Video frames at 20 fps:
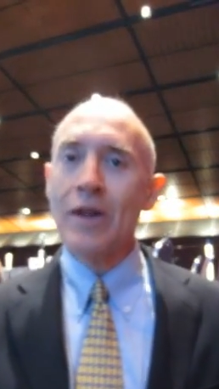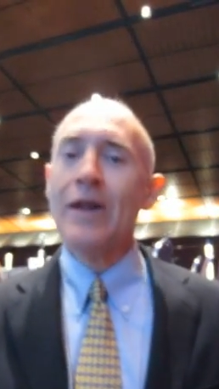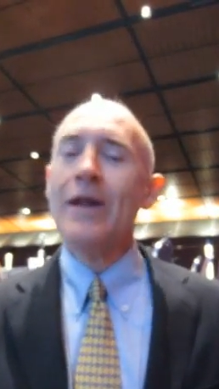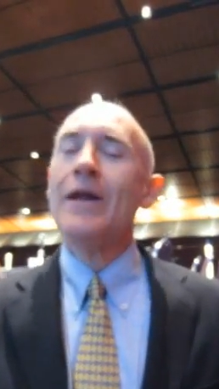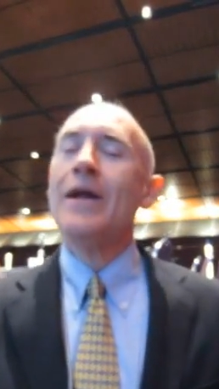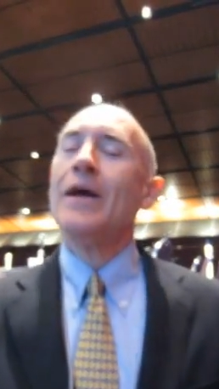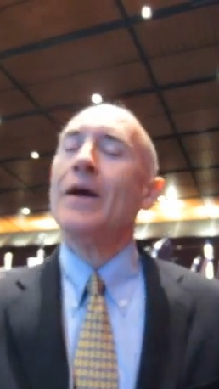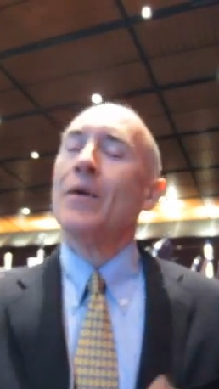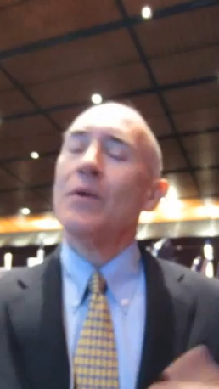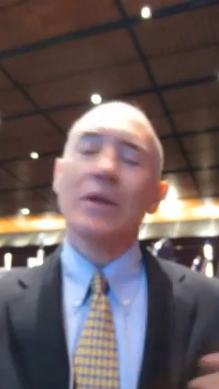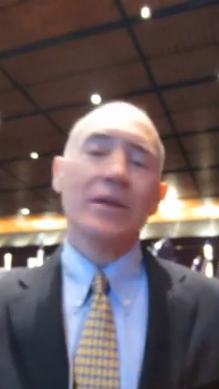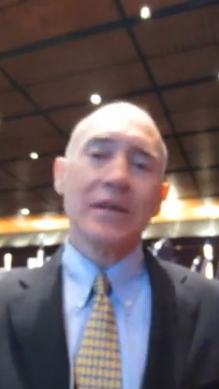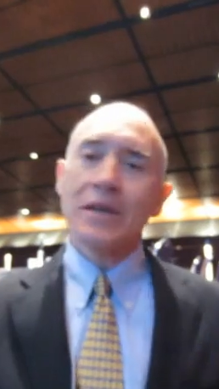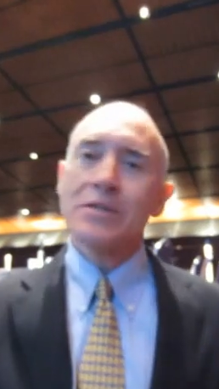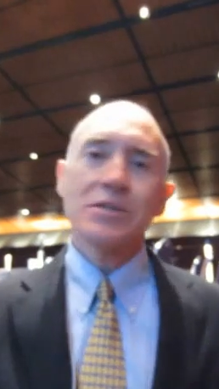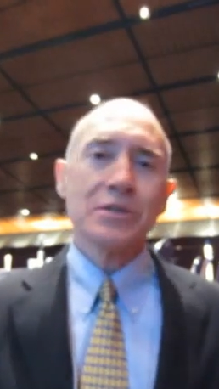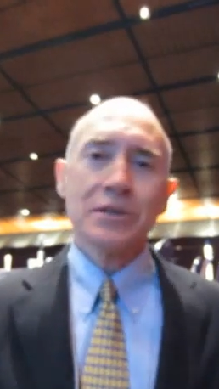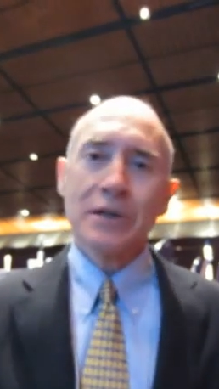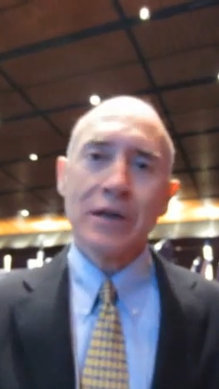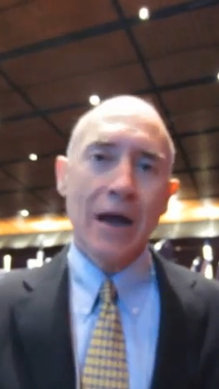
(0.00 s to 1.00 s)
Well, it
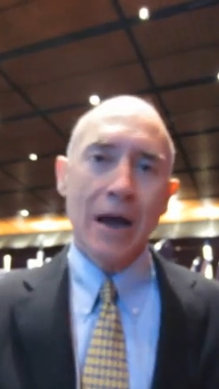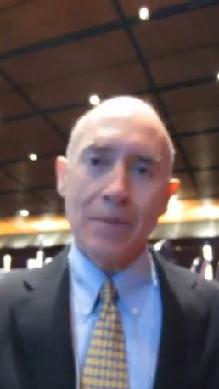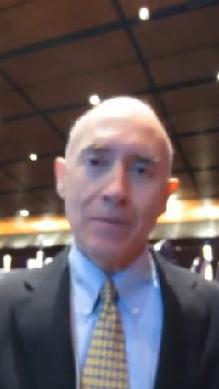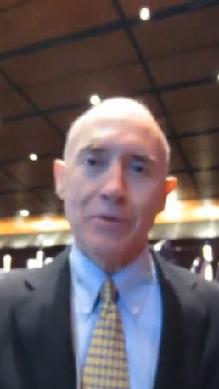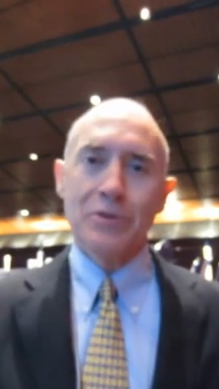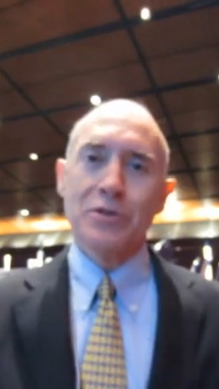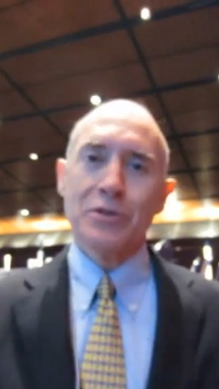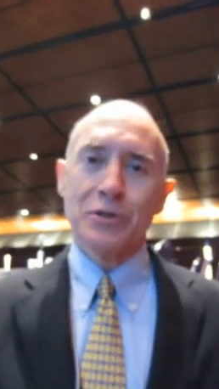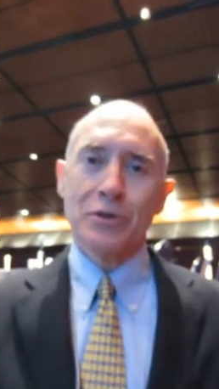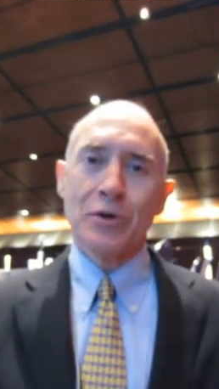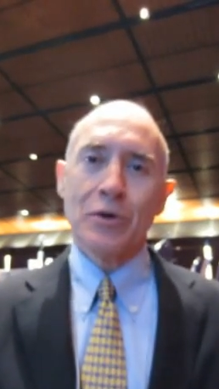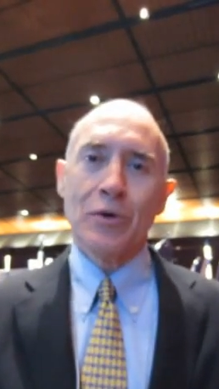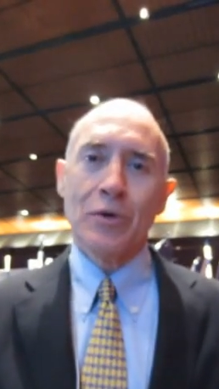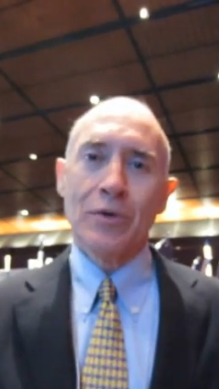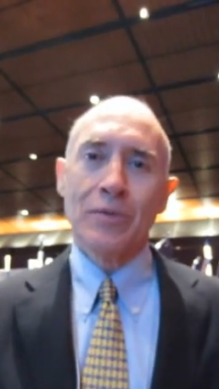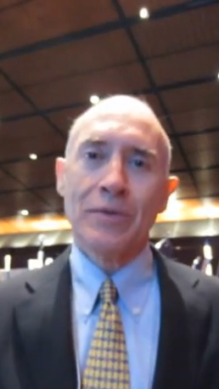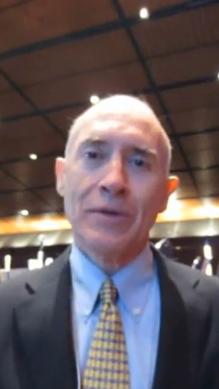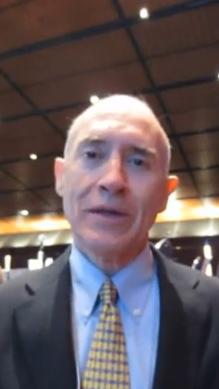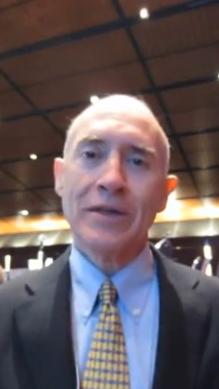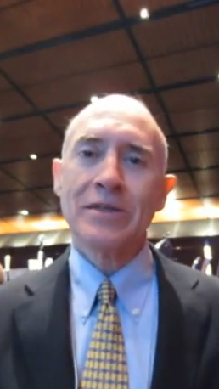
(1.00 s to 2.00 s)
doesn't accomplish the
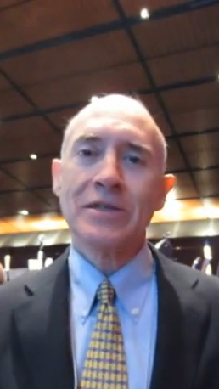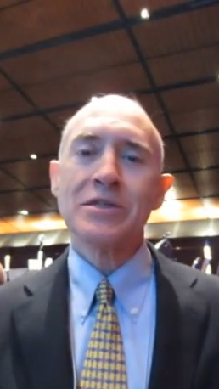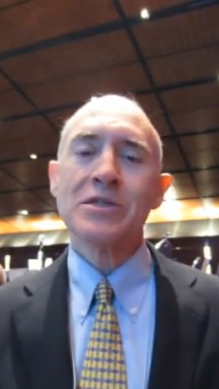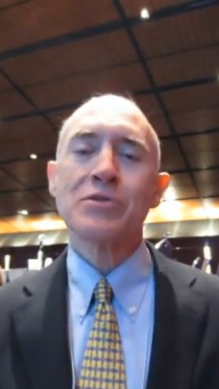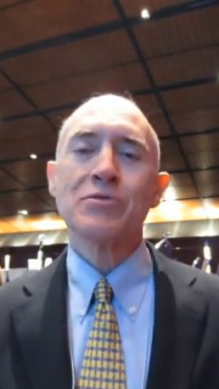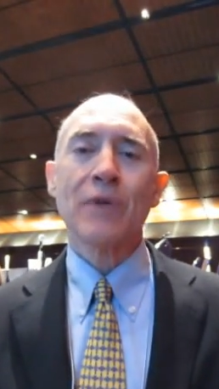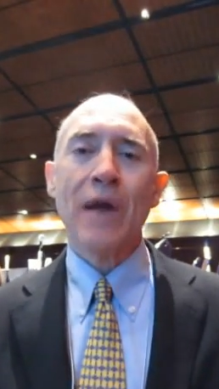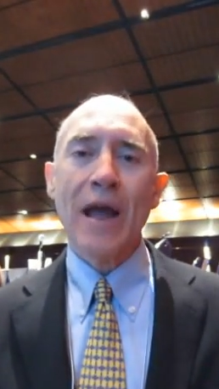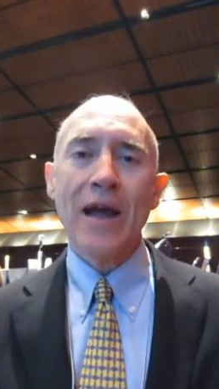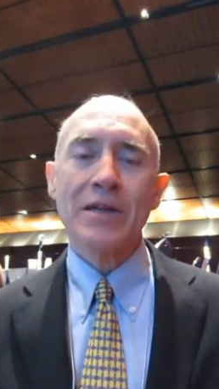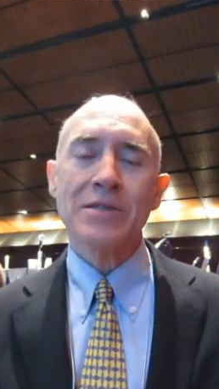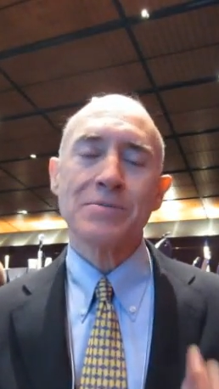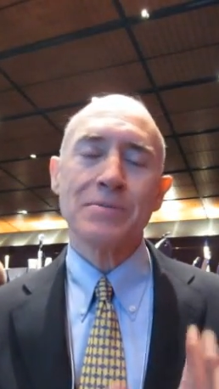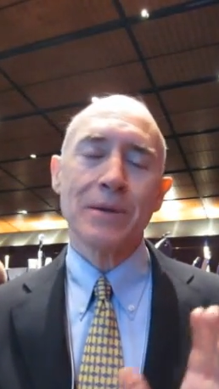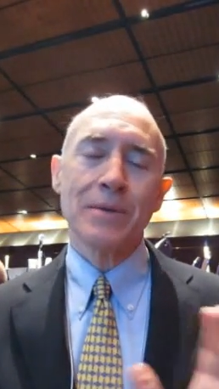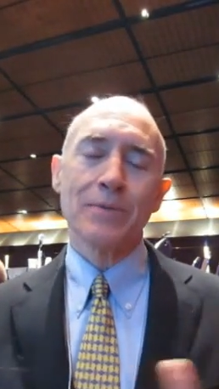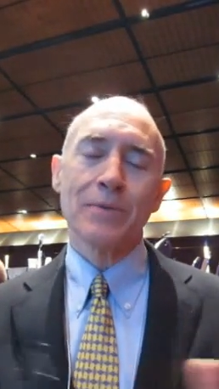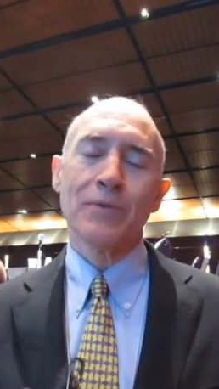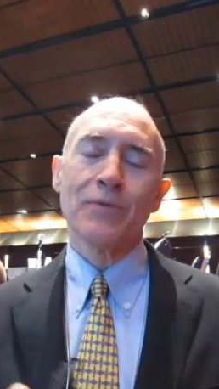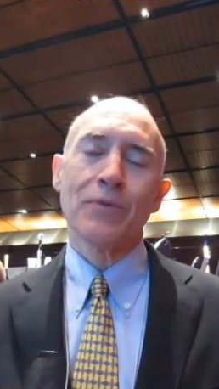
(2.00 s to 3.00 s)
goal. It distracts
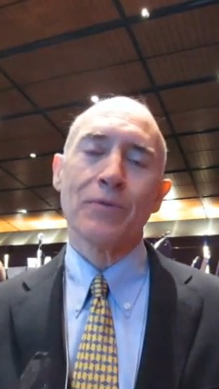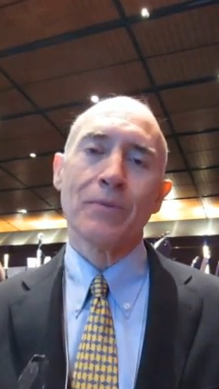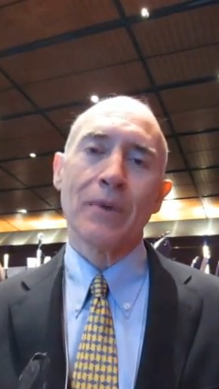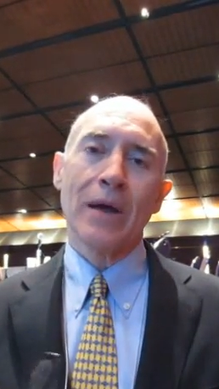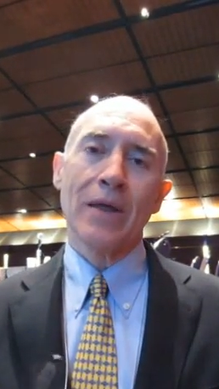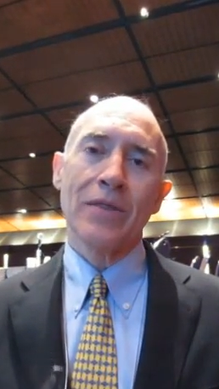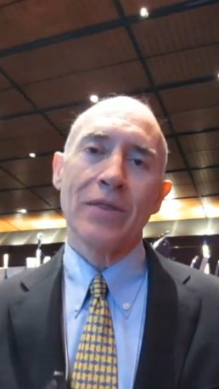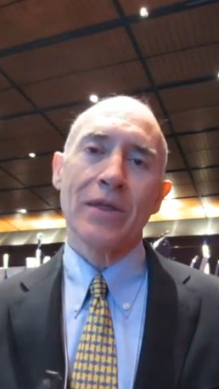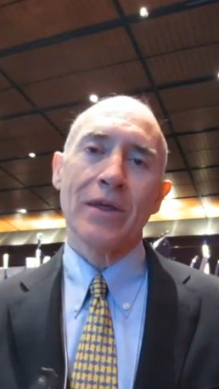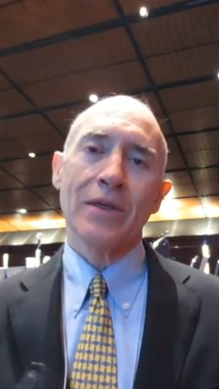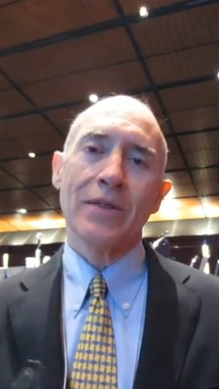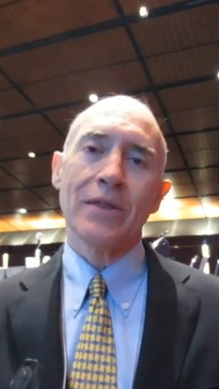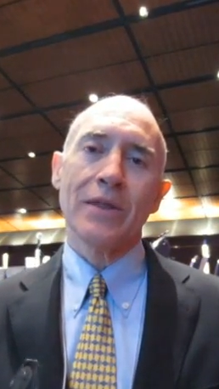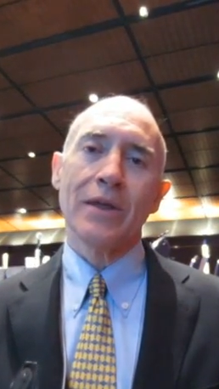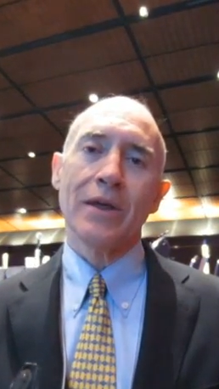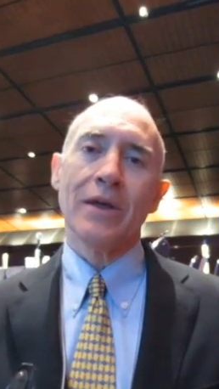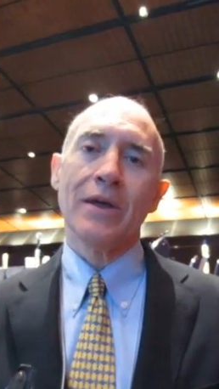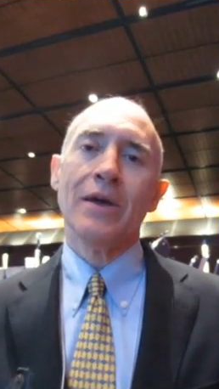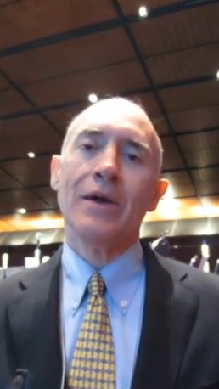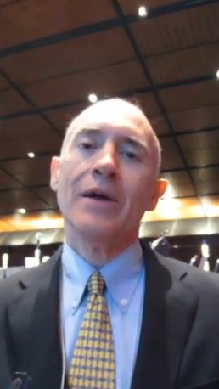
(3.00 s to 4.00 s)
people from, I think,
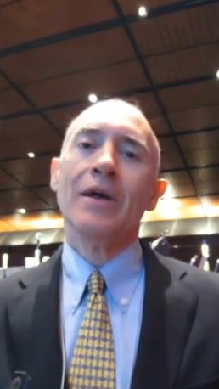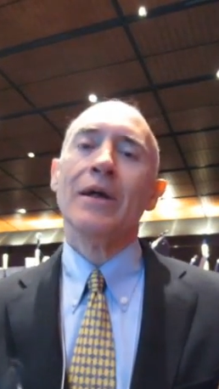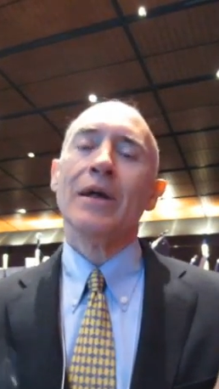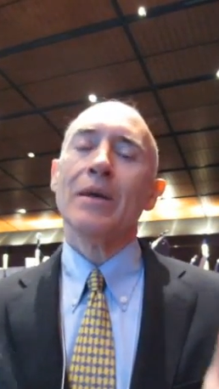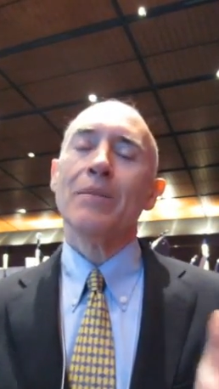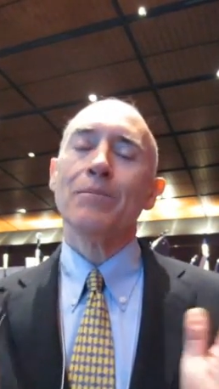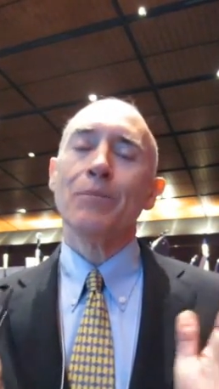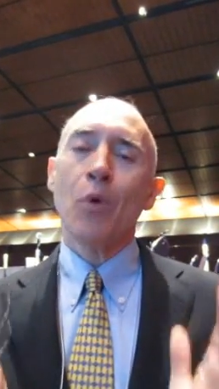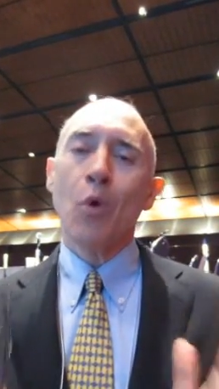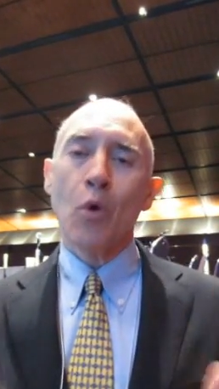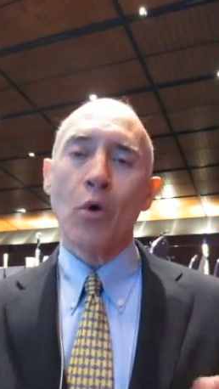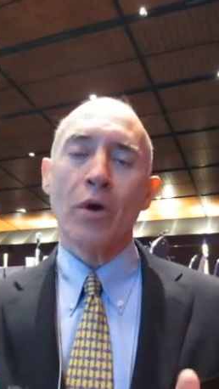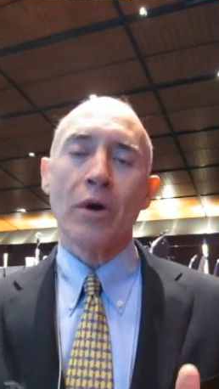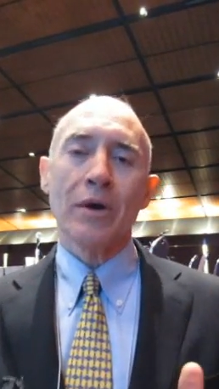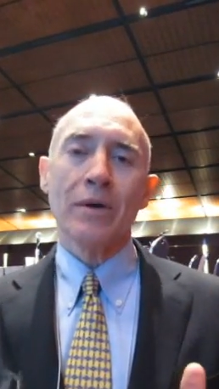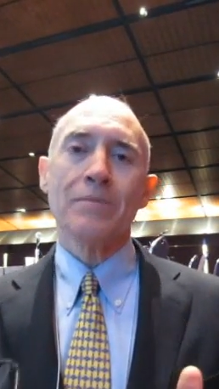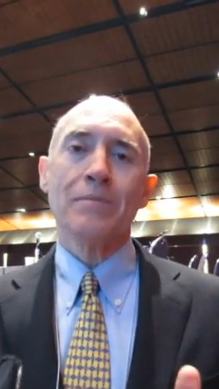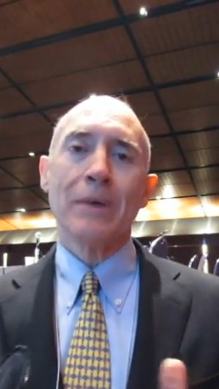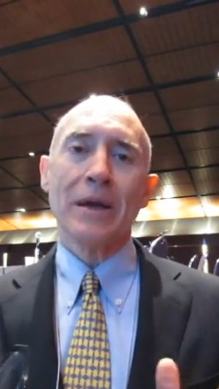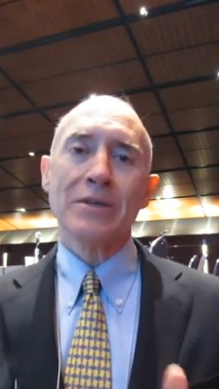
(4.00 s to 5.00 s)
the
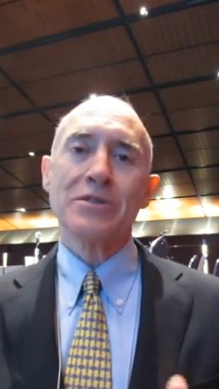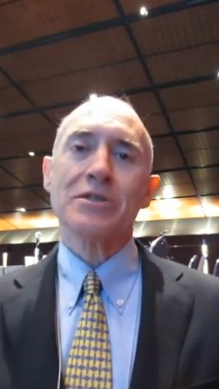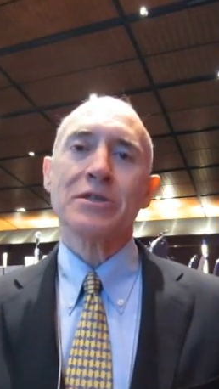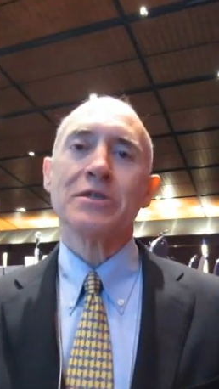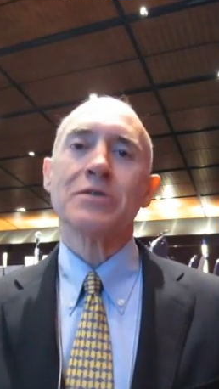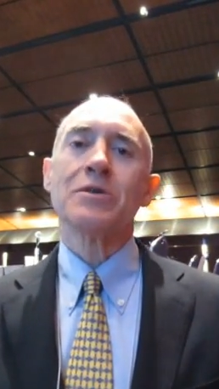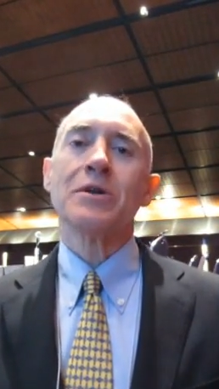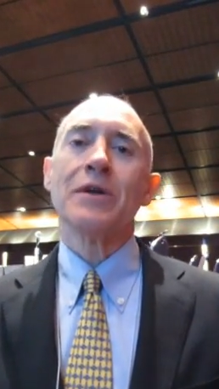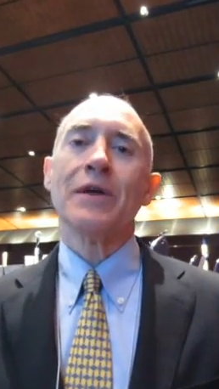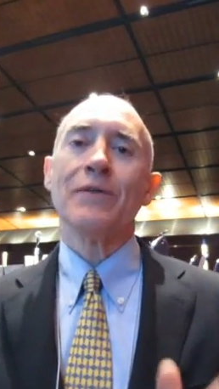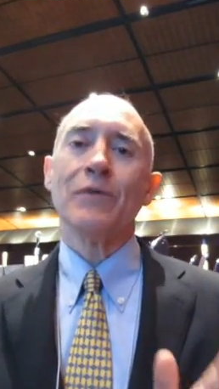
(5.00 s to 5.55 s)
important message.